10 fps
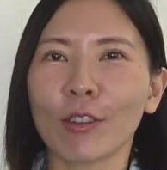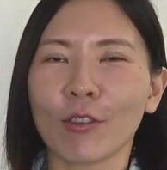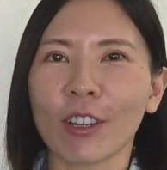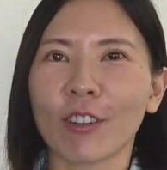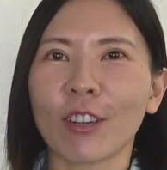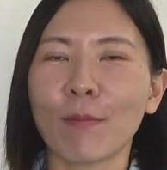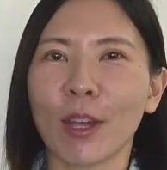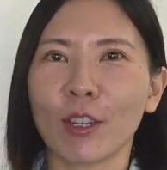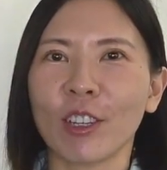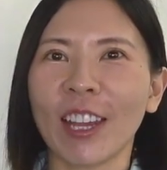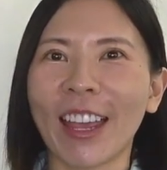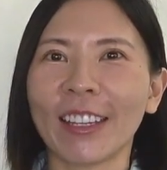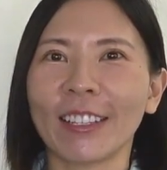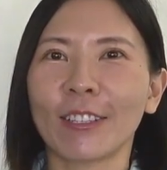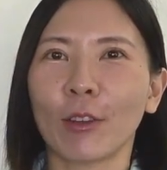structure in Mandarin
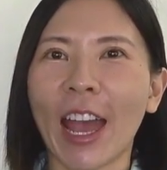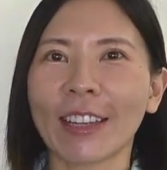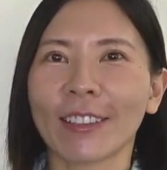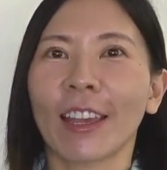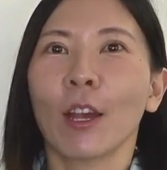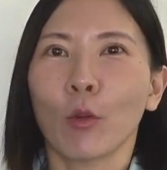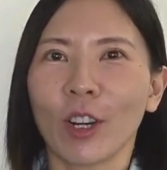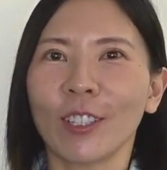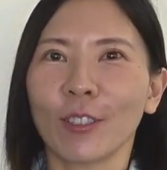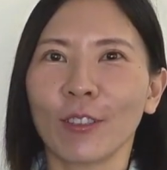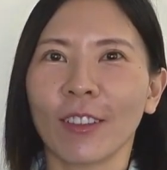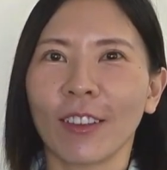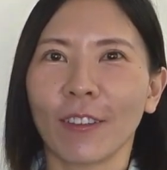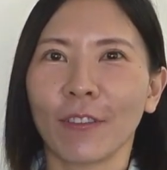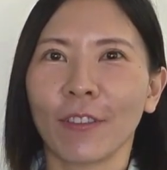Chinese to ask, where do you
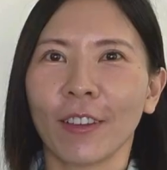live?